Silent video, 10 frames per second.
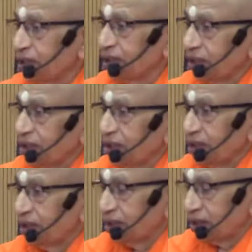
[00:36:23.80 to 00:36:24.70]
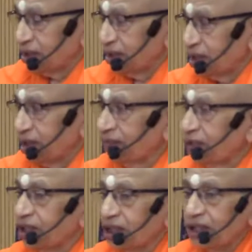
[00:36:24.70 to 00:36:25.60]
For example, Ghata Jnanam
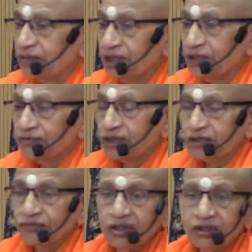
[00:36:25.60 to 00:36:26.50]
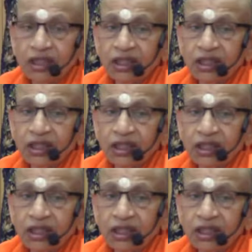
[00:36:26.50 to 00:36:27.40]
can take place, first of all, there
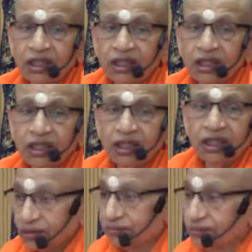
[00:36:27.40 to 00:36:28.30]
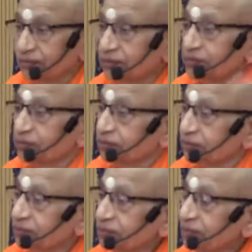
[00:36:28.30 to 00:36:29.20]
is a Pramata,
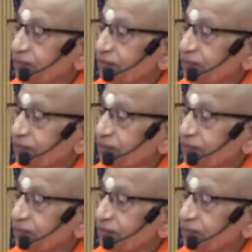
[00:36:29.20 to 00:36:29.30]
knower.